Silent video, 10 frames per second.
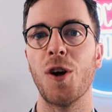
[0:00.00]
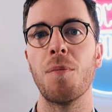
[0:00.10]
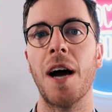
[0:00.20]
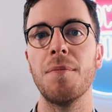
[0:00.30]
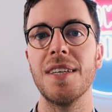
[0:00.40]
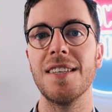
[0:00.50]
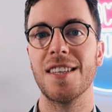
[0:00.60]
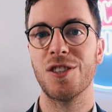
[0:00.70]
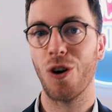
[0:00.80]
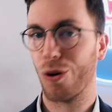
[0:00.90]
It might be
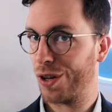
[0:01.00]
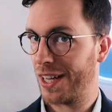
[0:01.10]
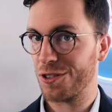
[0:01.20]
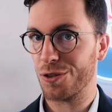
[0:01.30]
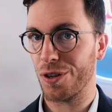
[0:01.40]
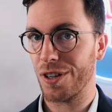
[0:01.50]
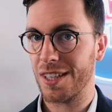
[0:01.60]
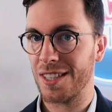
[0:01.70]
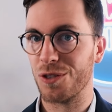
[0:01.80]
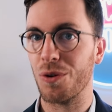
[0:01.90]
that your
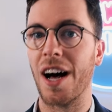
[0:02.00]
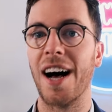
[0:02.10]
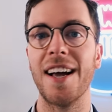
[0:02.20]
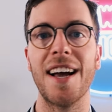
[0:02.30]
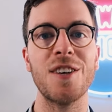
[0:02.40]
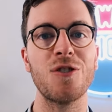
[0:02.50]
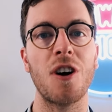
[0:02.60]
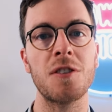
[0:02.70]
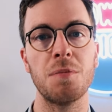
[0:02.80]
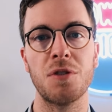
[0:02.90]
cholesterol is too high and your
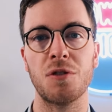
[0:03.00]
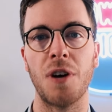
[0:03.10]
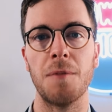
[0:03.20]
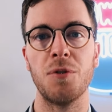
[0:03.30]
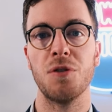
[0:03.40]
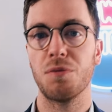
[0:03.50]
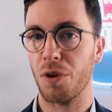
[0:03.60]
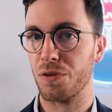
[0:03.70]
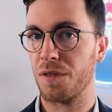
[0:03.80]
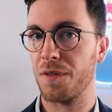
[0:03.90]
doctor prescribed you
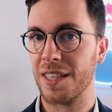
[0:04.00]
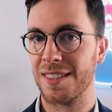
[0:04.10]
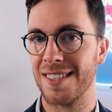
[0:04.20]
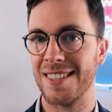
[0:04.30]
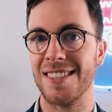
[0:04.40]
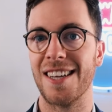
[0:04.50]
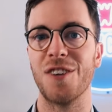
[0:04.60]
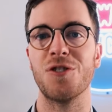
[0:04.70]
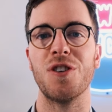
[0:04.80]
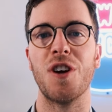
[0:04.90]
rosuvastatin,
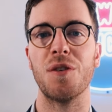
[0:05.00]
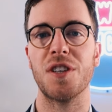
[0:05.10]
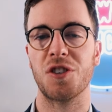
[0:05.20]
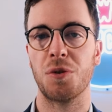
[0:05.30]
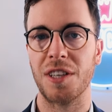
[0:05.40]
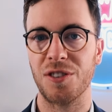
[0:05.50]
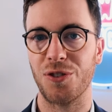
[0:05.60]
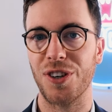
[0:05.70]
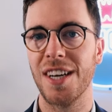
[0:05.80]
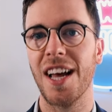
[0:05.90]
also known as
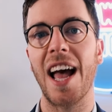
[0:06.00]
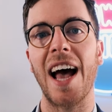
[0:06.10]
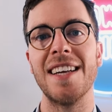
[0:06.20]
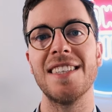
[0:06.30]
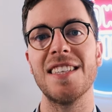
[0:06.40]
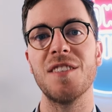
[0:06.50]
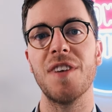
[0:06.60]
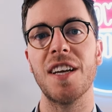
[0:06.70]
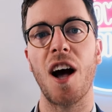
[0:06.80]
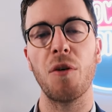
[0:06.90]
Crestor. And in this
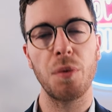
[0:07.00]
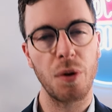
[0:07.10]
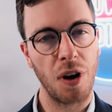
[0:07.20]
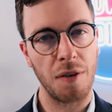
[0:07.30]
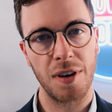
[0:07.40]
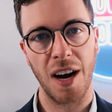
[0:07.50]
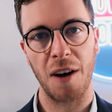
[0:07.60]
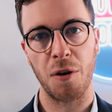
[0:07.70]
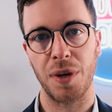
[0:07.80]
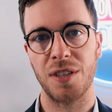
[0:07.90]
video we will cover
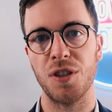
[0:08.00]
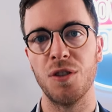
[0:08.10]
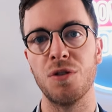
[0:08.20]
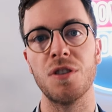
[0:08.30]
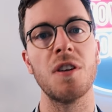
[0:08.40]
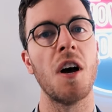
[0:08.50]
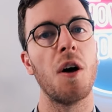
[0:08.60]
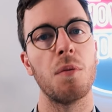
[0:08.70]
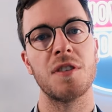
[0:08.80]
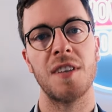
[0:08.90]
how and when to use it,
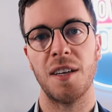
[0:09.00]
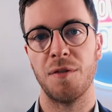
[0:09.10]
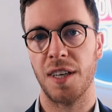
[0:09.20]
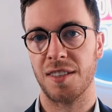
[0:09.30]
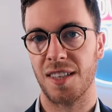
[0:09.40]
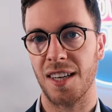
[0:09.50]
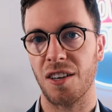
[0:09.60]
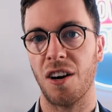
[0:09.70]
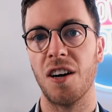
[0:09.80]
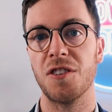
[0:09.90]
what side effects it
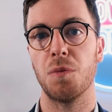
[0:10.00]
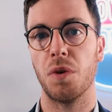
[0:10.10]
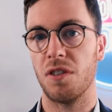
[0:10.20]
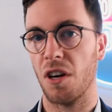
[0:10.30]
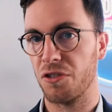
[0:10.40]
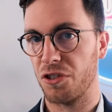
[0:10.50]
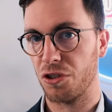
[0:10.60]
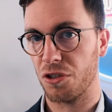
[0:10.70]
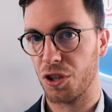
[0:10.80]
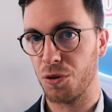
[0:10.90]
can cause, what
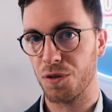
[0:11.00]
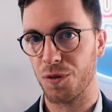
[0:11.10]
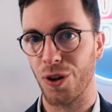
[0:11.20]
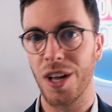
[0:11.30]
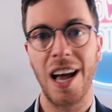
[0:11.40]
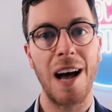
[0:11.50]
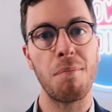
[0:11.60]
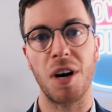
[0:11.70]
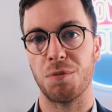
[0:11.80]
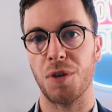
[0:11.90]
dosages are useful,
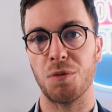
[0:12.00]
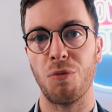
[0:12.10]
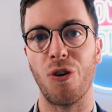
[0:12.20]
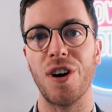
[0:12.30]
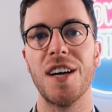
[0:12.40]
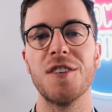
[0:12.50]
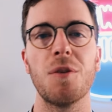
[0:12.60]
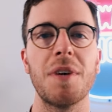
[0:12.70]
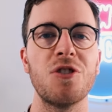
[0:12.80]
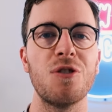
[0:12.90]
and much much more.
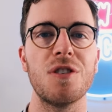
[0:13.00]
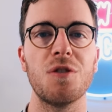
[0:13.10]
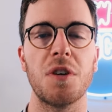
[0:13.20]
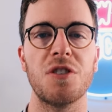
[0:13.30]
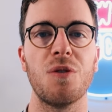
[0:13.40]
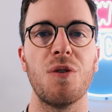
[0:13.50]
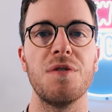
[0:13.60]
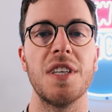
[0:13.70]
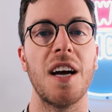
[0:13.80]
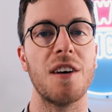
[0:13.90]
So make sure to watch the whole
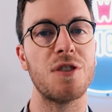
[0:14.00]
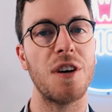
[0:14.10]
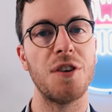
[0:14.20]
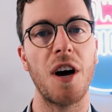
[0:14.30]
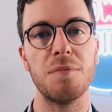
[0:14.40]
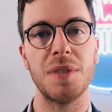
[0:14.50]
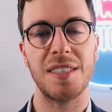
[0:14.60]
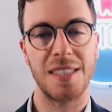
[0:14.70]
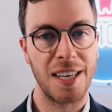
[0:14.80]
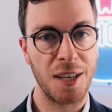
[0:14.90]
video so you don't
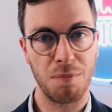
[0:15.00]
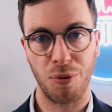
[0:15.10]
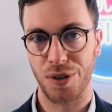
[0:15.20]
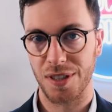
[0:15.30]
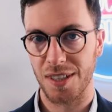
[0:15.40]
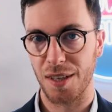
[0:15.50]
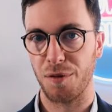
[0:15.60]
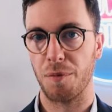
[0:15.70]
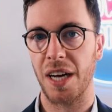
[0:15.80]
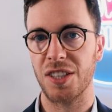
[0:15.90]
miss any important
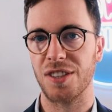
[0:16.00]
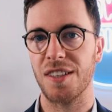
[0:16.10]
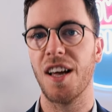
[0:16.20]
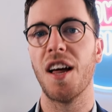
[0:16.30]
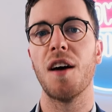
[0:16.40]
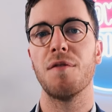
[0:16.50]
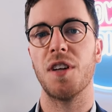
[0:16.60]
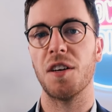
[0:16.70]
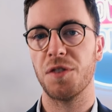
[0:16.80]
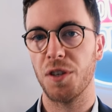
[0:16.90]
information. For
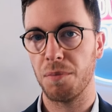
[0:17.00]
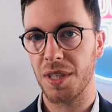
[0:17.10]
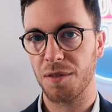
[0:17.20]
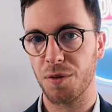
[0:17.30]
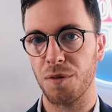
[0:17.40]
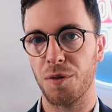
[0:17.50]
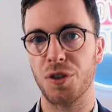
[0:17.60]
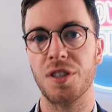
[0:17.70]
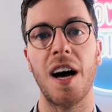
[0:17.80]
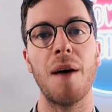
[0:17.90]
those of you meeting for the
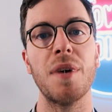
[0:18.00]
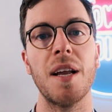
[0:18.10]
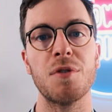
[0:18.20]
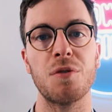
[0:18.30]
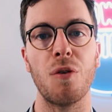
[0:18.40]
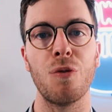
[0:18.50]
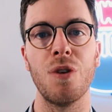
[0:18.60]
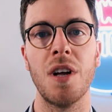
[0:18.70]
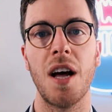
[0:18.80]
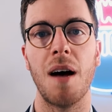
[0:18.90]
first time, my name is
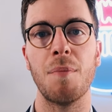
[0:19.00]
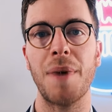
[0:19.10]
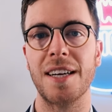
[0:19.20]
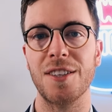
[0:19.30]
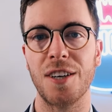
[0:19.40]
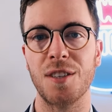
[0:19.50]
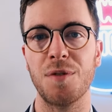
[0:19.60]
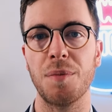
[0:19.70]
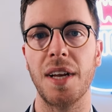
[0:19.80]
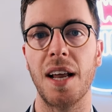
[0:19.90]
Raoul, I'm a medical doctor
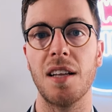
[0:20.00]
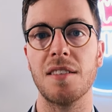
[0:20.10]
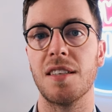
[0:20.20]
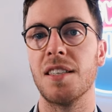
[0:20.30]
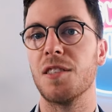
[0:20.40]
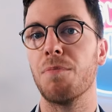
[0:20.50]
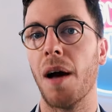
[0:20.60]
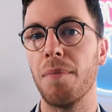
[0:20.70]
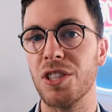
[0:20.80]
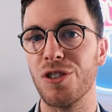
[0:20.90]
from the Netherlands and it's
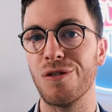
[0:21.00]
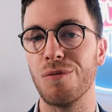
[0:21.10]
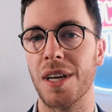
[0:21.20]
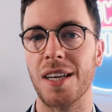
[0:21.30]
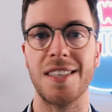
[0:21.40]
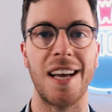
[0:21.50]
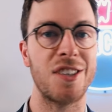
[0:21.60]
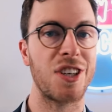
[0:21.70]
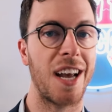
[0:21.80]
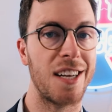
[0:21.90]
my mission to medically
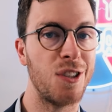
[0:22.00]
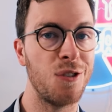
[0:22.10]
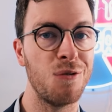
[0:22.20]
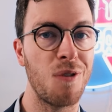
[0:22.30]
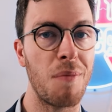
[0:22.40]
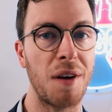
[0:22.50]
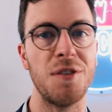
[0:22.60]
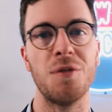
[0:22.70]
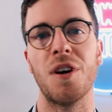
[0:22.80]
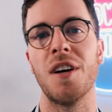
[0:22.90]
educate you, my
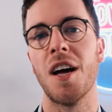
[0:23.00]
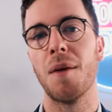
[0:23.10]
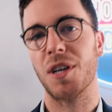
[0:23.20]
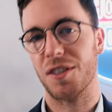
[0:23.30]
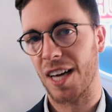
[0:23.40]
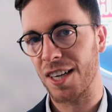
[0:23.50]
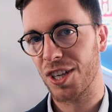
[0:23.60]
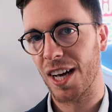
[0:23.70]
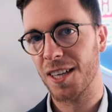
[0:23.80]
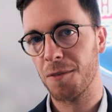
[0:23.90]
viewer, because
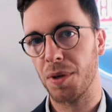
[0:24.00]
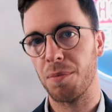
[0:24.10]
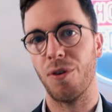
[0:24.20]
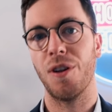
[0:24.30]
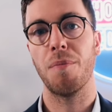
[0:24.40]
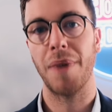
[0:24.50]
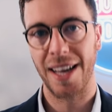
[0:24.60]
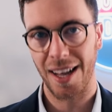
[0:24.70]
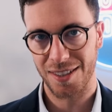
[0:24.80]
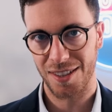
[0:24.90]
educated people
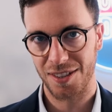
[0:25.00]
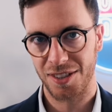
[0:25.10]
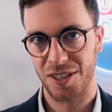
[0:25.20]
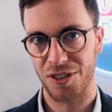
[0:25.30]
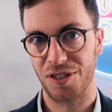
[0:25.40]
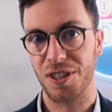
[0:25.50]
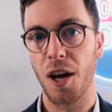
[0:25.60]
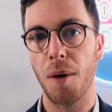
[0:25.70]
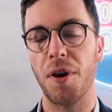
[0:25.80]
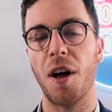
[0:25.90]
make healthier decisions.
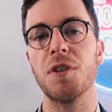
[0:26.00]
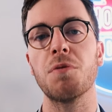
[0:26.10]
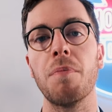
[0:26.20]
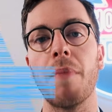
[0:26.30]
But always